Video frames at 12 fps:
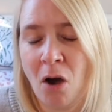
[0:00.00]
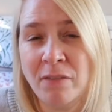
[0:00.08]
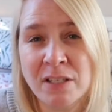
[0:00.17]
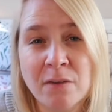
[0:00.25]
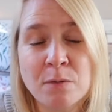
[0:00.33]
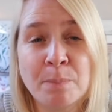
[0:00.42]

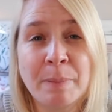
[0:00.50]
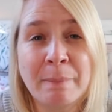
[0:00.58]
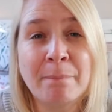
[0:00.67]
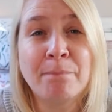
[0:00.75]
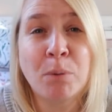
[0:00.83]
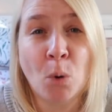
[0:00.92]
obviously I have
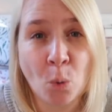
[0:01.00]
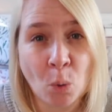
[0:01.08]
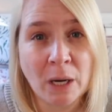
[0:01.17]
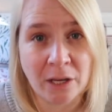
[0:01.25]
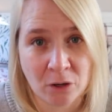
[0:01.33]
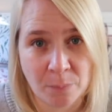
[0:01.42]
been
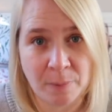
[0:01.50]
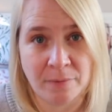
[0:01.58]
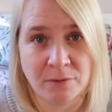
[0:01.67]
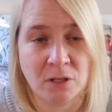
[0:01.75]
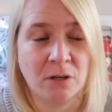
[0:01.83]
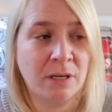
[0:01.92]
poorly a couple
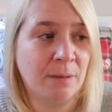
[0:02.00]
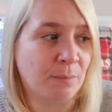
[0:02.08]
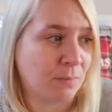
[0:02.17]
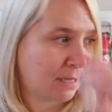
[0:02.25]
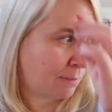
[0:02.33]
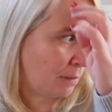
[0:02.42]
of
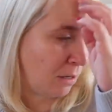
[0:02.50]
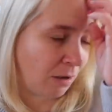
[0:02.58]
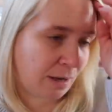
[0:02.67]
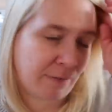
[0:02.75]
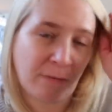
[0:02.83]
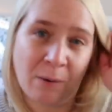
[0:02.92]
times in my
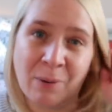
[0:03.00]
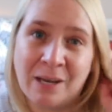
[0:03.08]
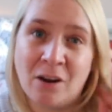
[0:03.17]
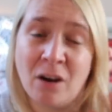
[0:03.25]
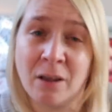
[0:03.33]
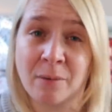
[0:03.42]
life
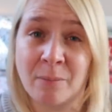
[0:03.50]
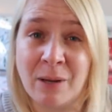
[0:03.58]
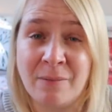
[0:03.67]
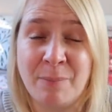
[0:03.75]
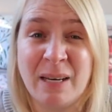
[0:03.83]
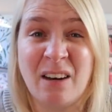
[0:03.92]
when I
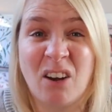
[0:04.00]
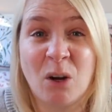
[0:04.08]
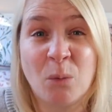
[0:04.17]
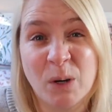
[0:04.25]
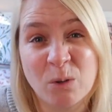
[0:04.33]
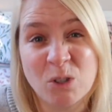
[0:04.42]
have been like
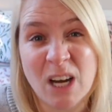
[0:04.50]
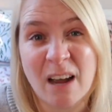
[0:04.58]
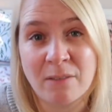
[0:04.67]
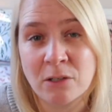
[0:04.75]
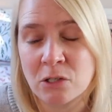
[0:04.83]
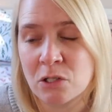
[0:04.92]
on a
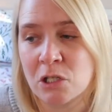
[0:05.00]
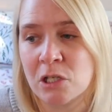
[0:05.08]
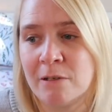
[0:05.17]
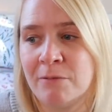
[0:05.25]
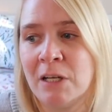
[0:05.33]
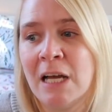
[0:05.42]
wheelchair and
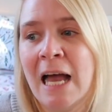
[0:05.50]
stuff.